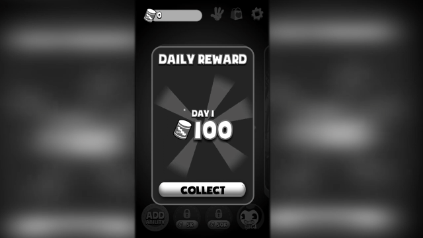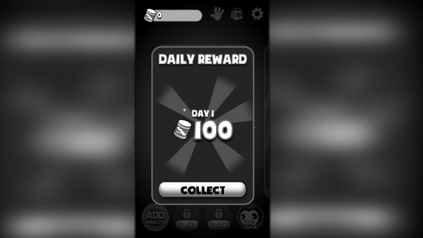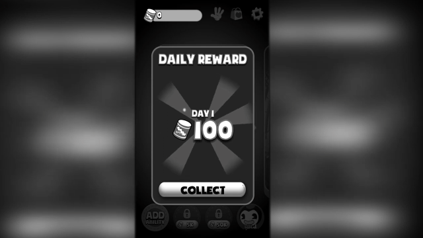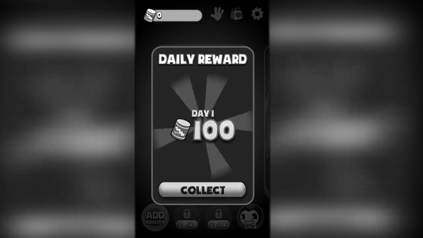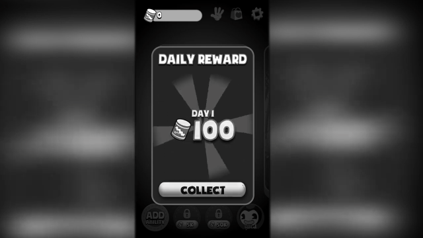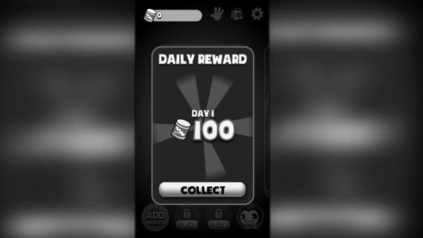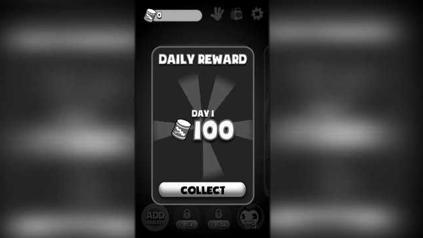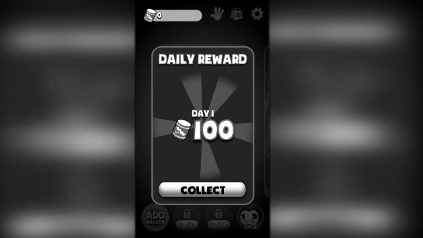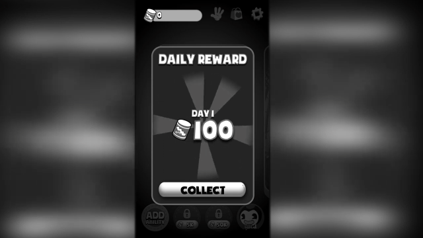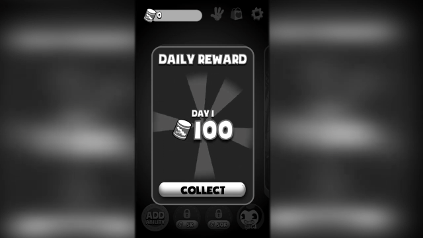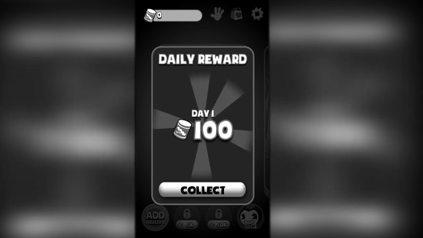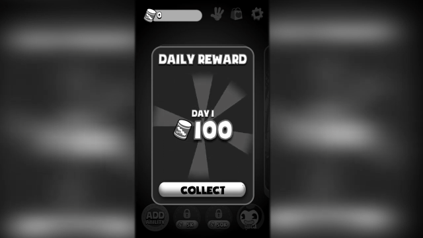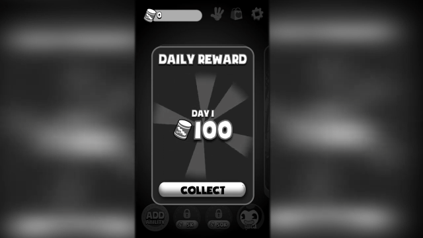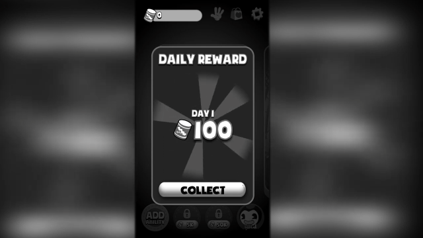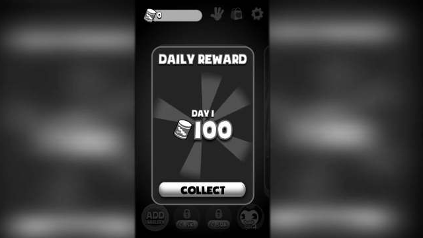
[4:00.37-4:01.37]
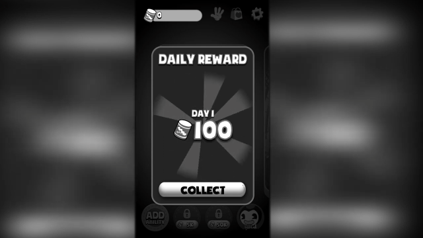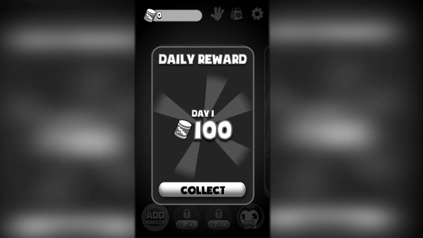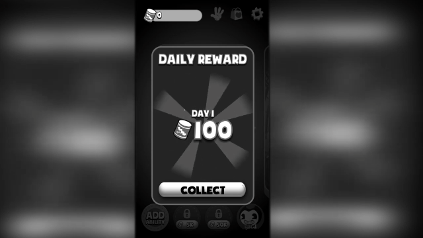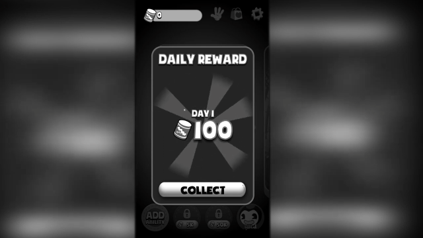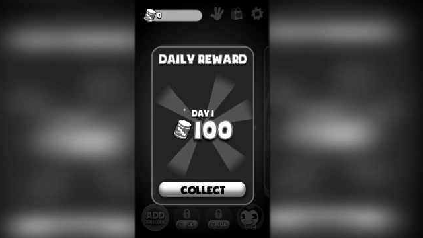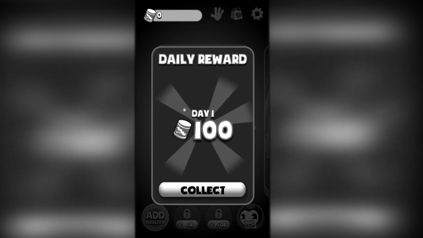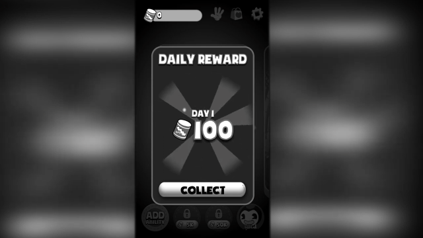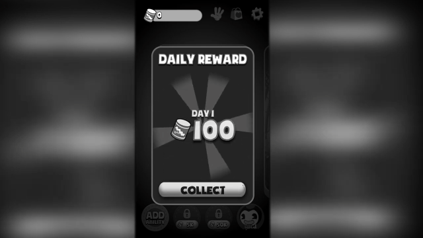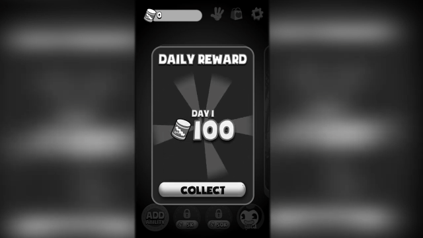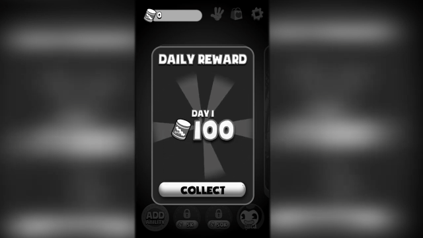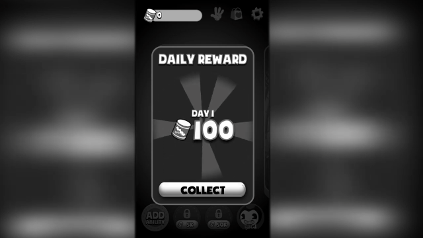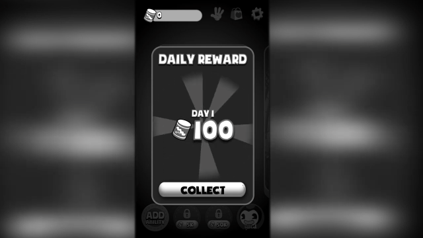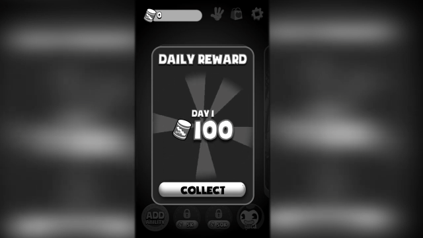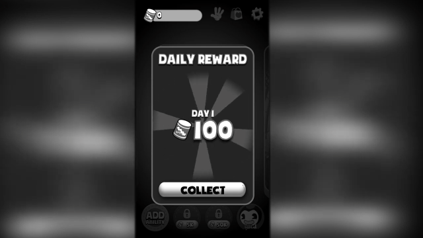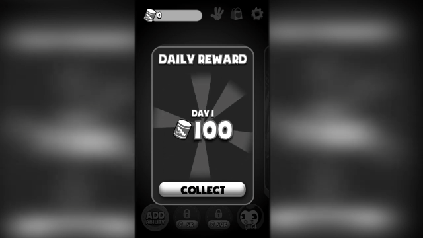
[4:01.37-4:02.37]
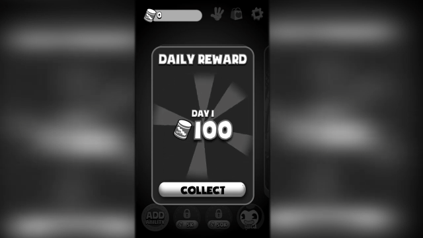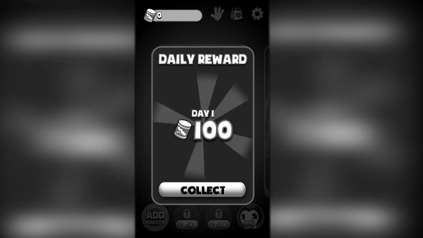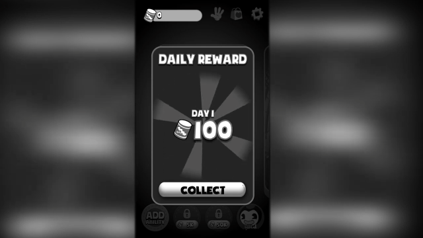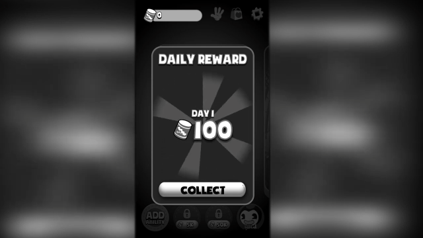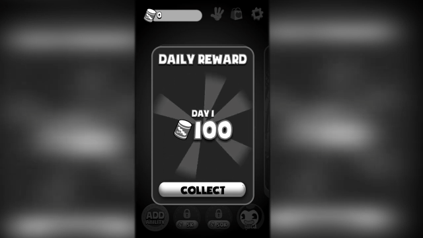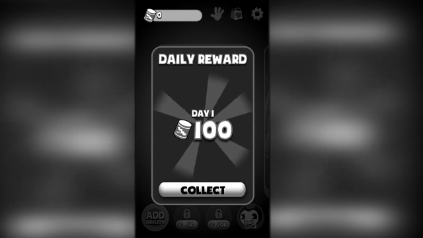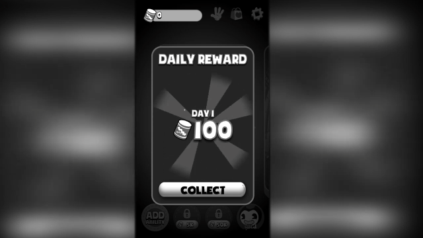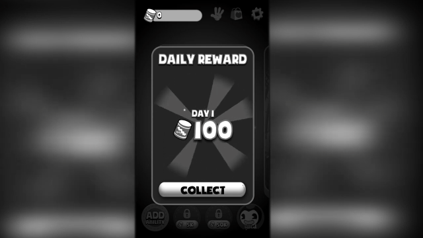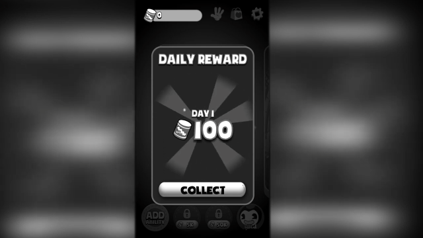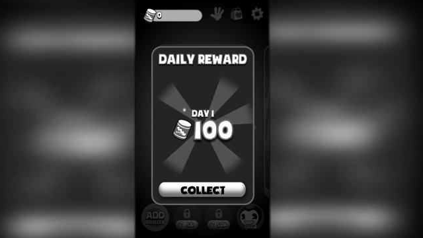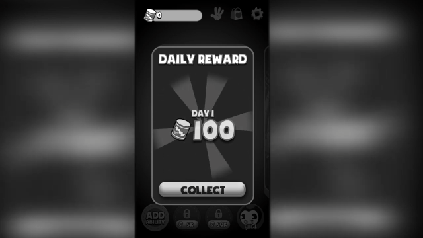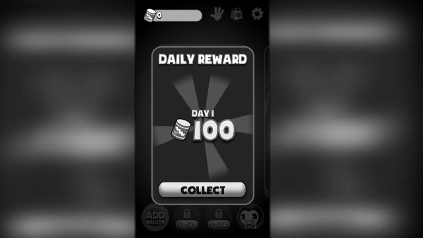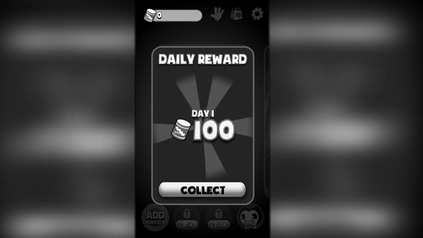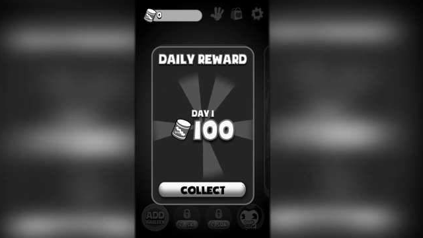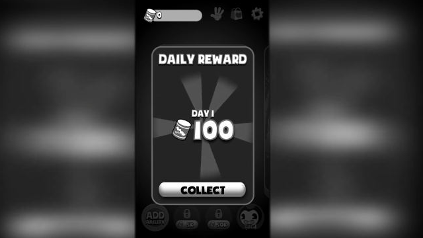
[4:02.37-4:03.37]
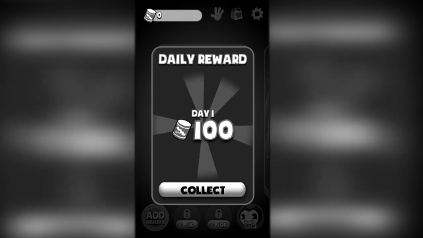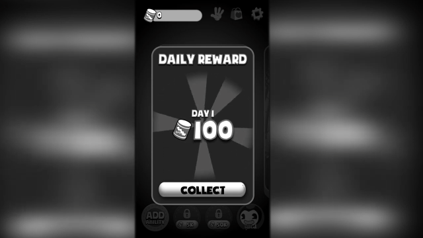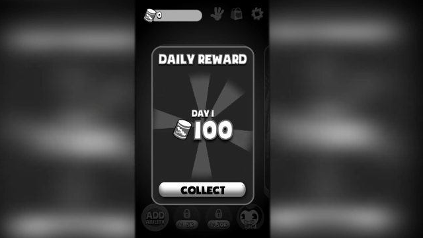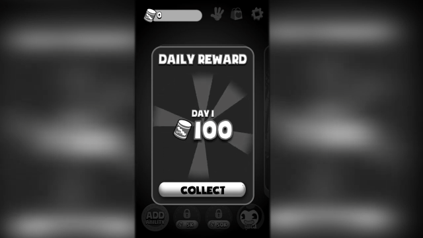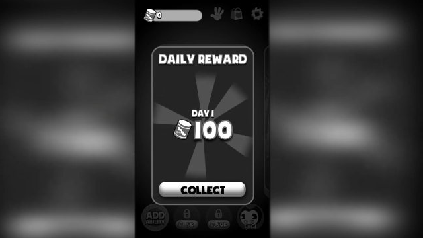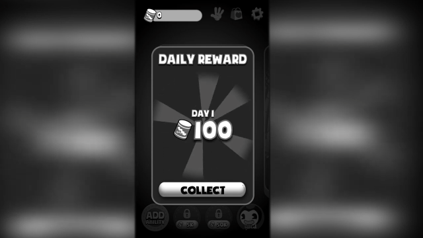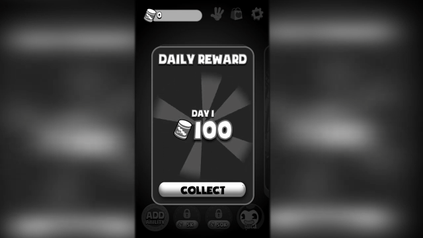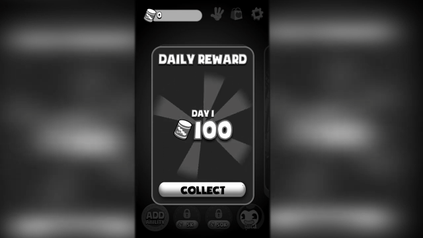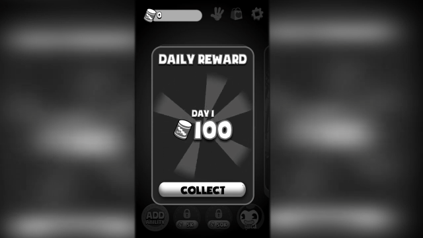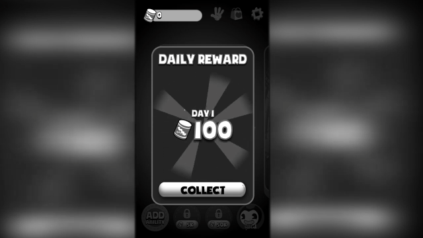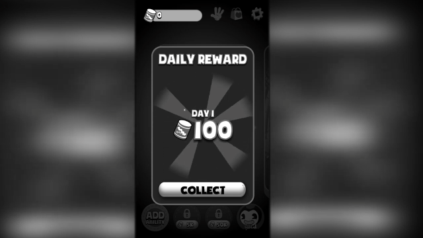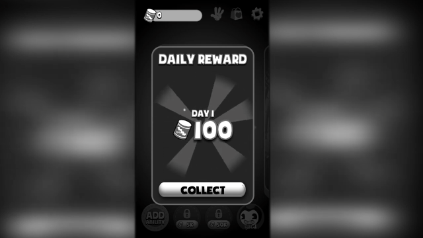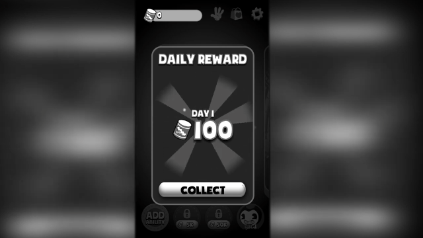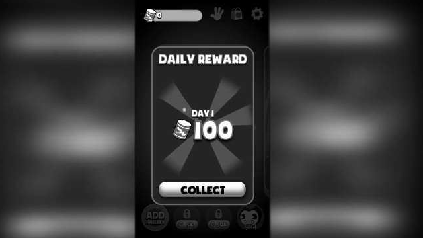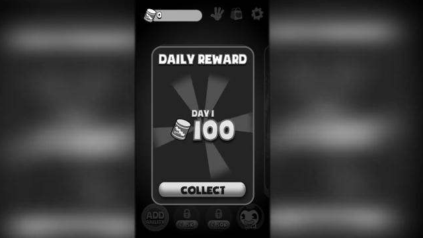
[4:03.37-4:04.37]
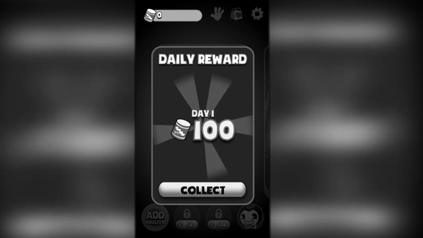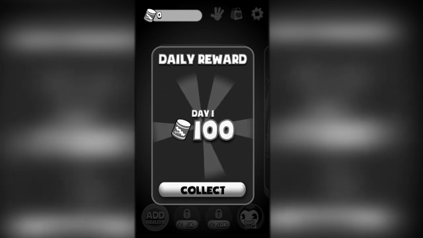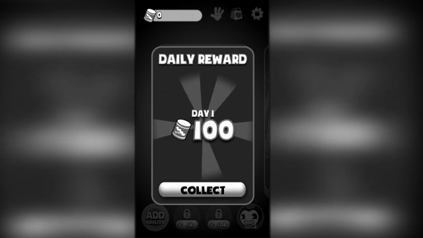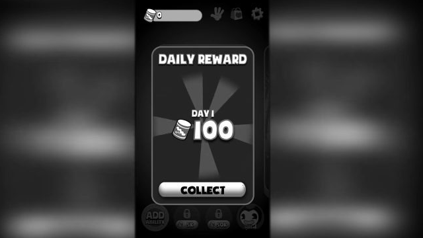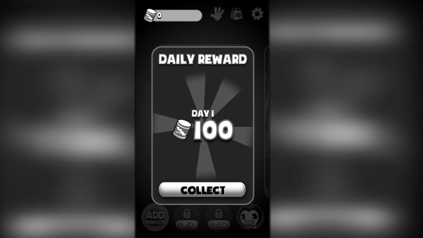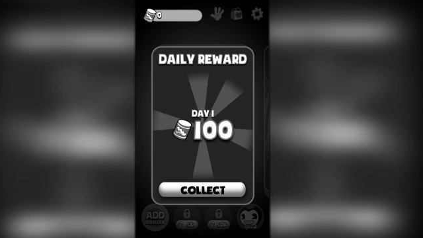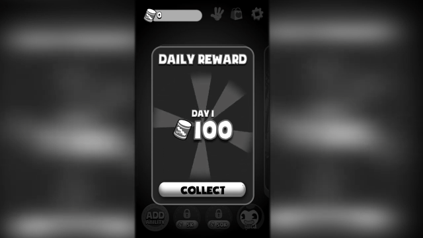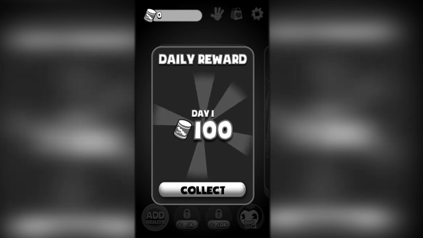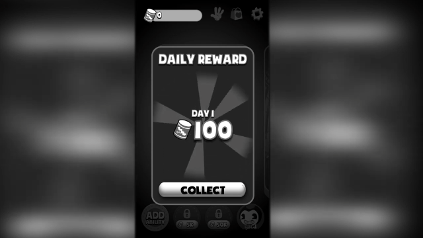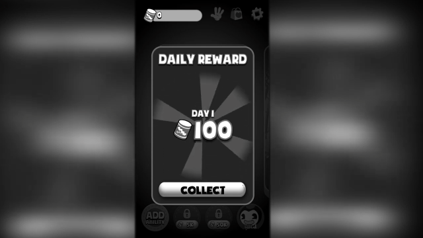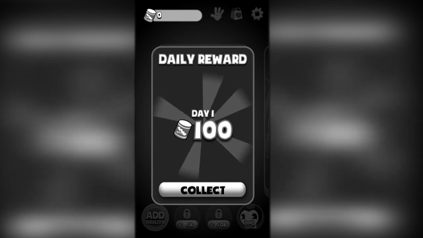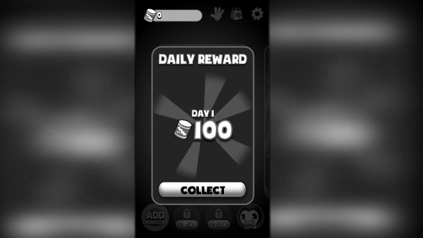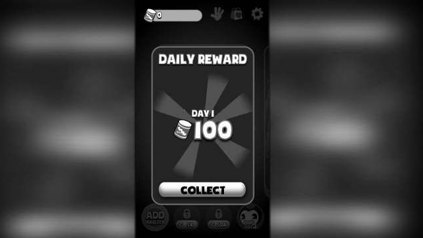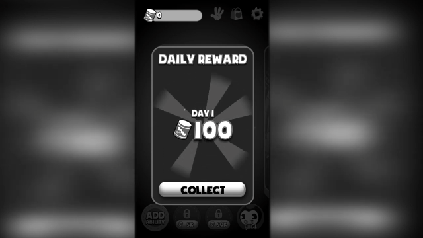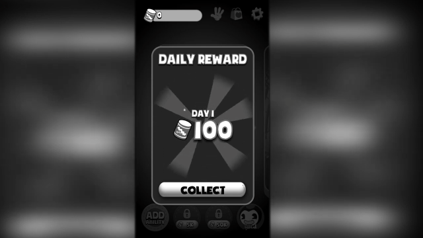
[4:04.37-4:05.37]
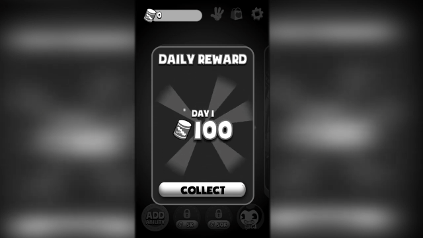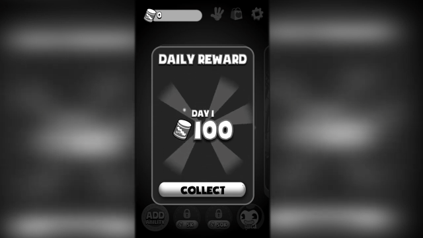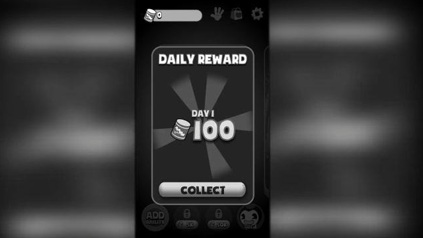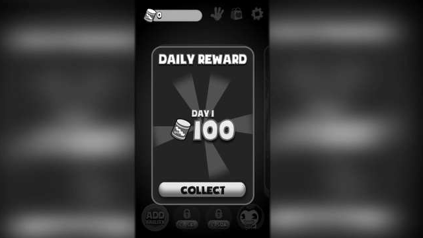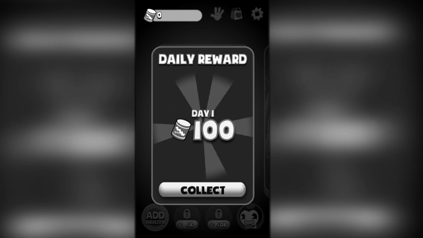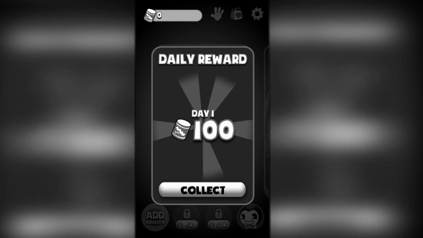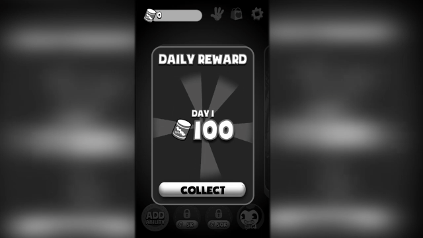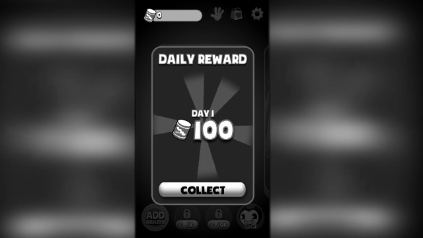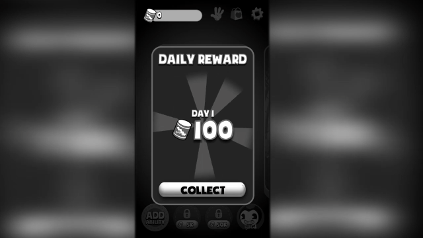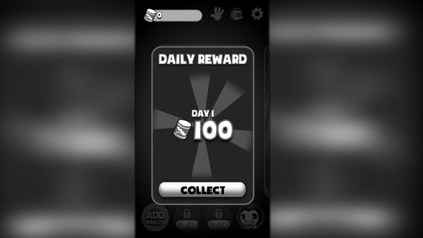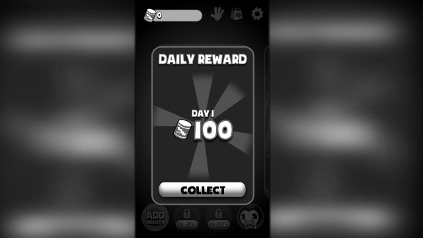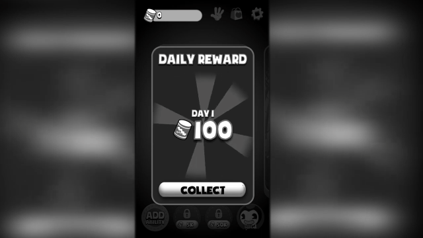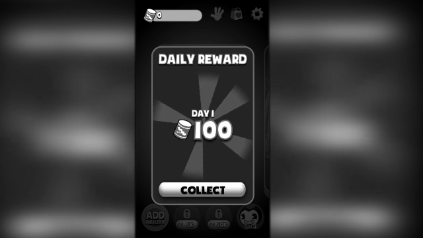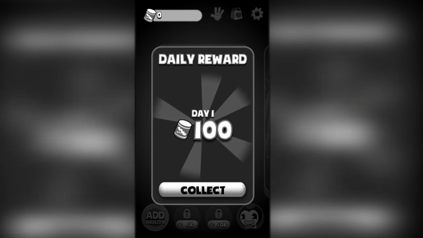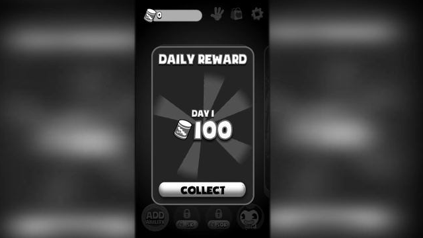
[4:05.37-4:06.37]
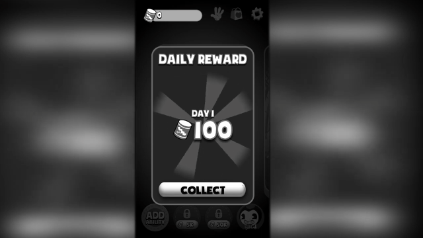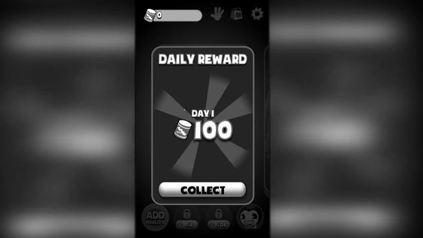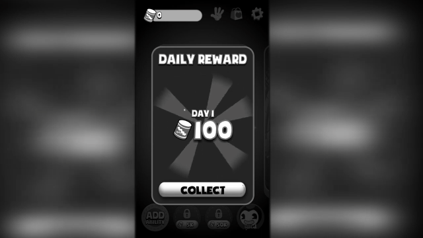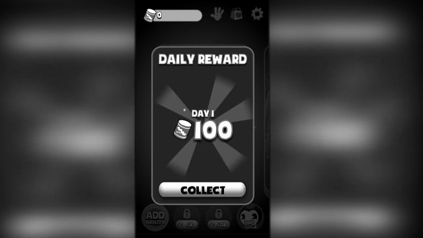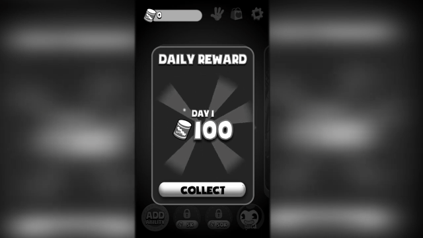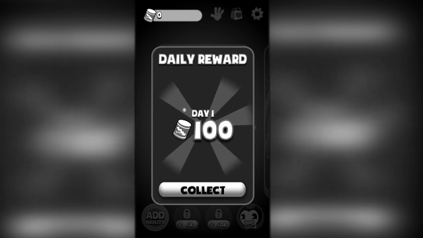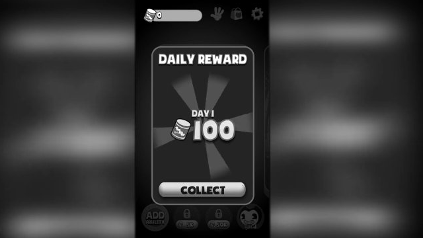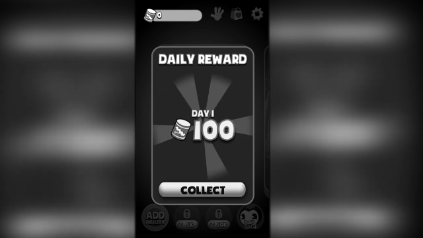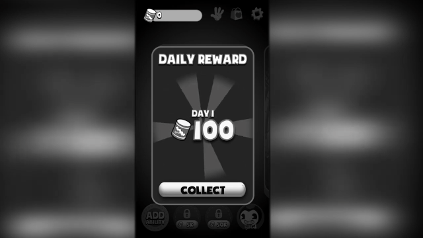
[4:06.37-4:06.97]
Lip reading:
(no speaker visible)